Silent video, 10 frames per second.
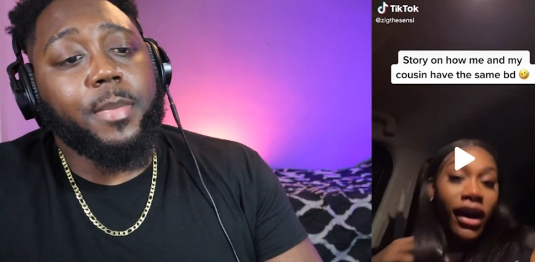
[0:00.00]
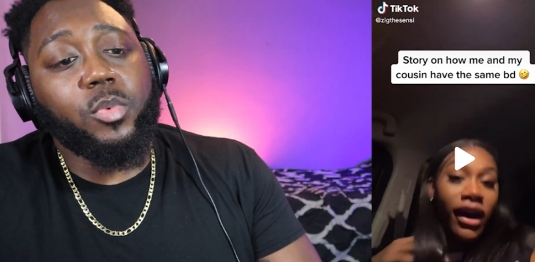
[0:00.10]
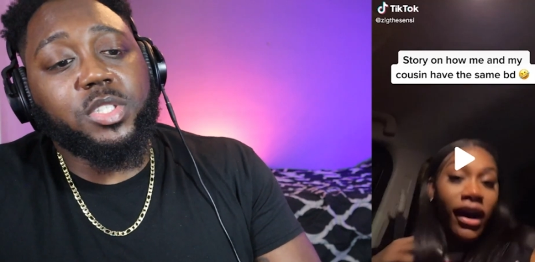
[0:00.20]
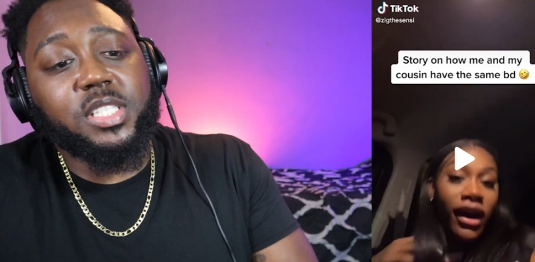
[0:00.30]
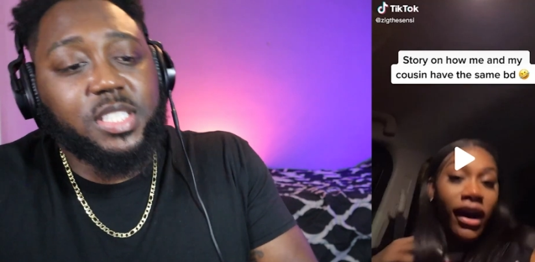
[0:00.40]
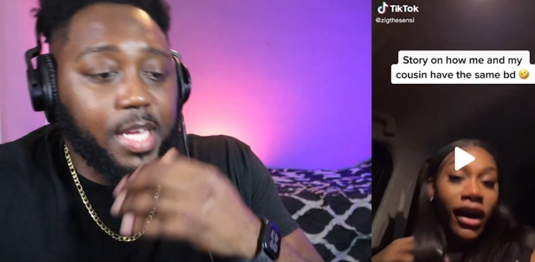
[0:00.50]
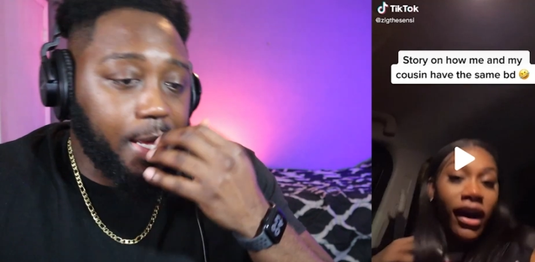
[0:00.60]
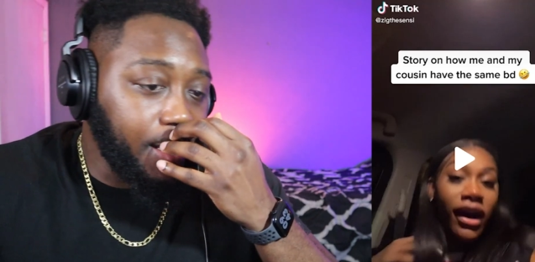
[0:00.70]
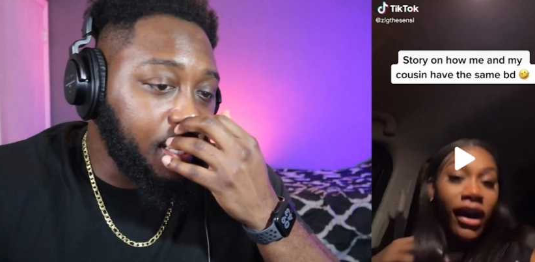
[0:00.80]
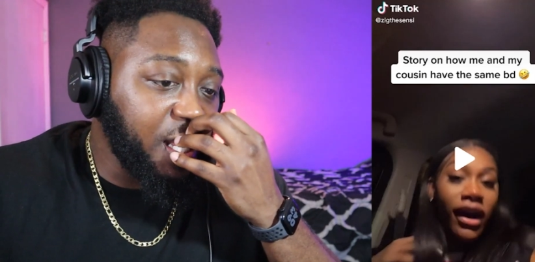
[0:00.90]
Speaker 1: But when she
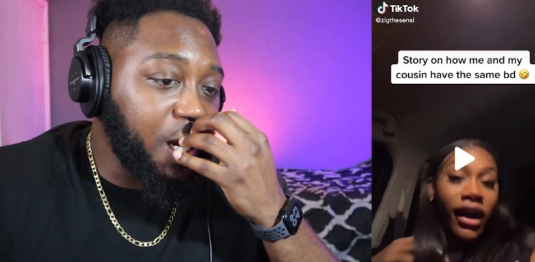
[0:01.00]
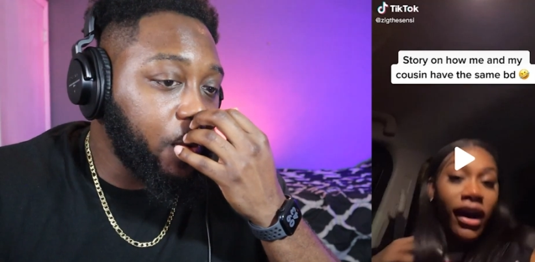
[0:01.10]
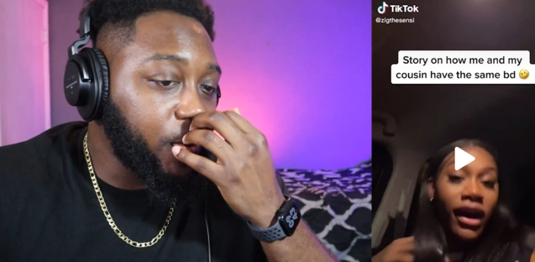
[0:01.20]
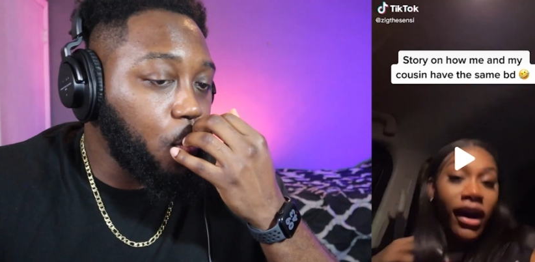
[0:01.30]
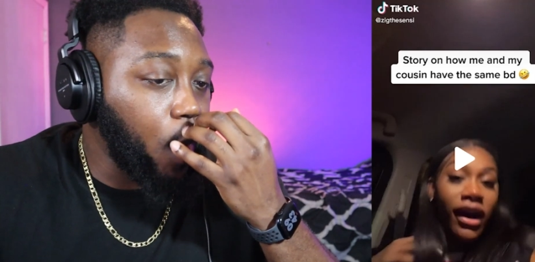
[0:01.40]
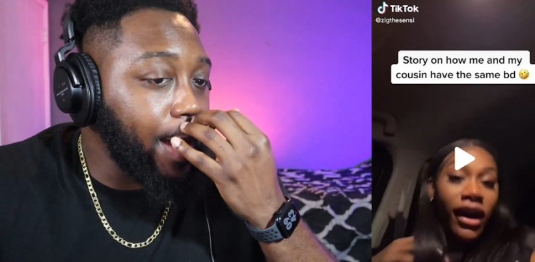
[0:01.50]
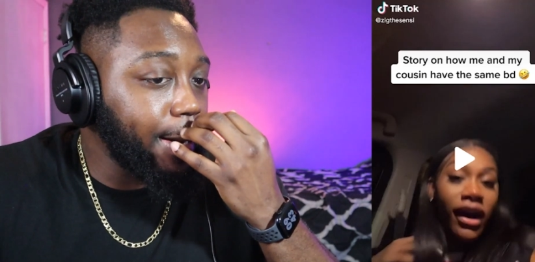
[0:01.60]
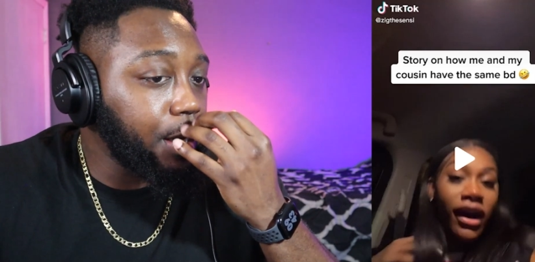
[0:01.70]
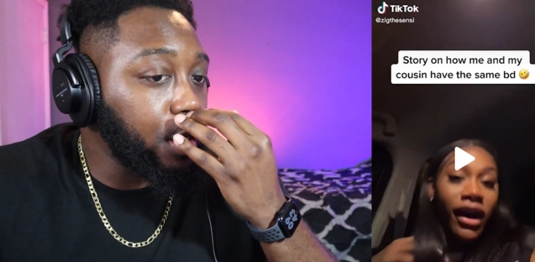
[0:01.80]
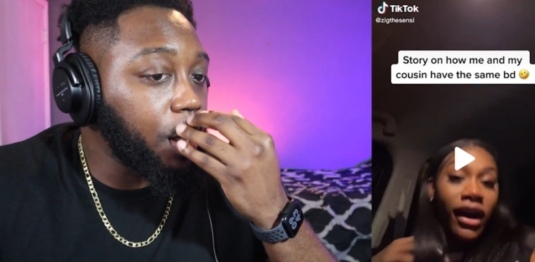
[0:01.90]
said he in love with a
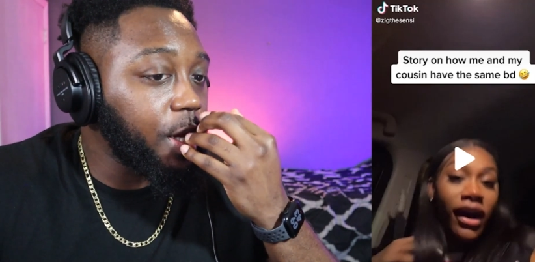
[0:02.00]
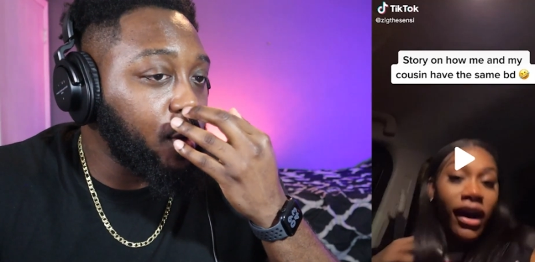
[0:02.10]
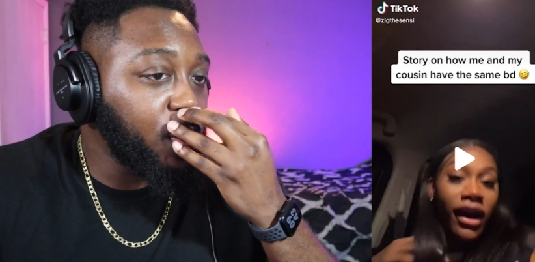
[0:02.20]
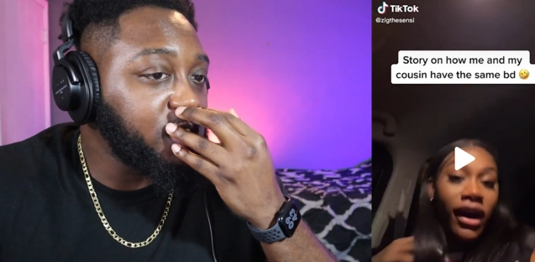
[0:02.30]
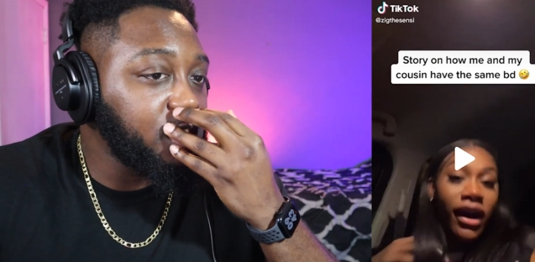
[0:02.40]
white girl, like what